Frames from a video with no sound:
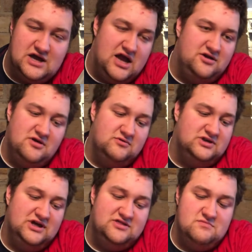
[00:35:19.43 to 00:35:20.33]
I knew I
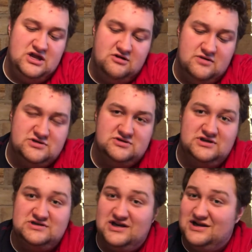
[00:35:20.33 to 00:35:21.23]
wouldn't like the mini grip, so I
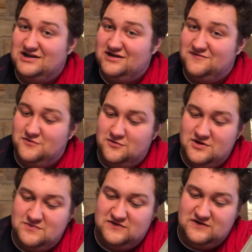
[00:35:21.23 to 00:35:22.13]
decided I'd get a full
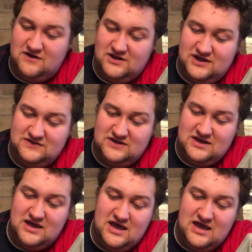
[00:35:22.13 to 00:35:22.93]
grip and see how I liked it.